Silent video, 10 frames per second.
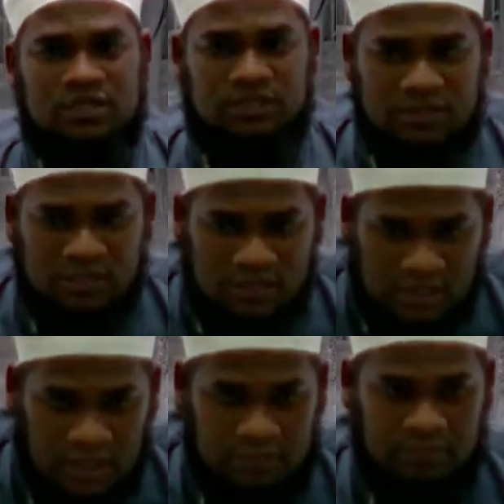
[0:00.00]
sit in
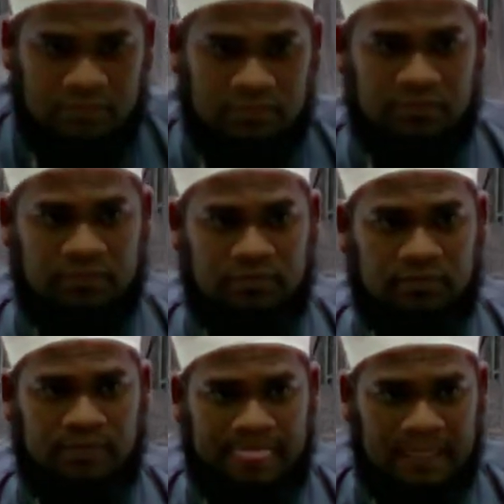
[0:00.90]
the train,
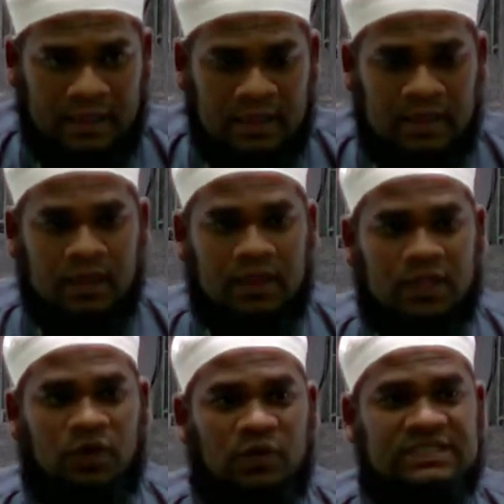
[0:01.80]

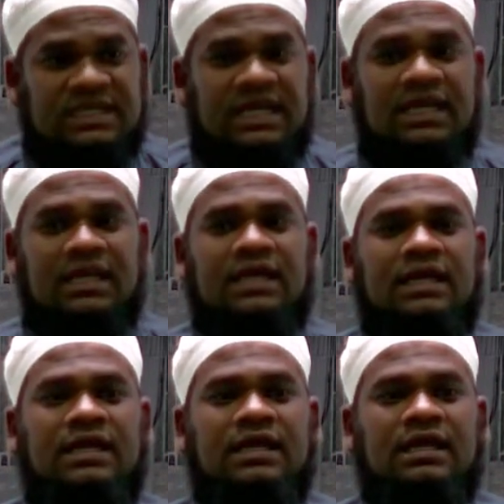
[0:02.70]
that's why we say,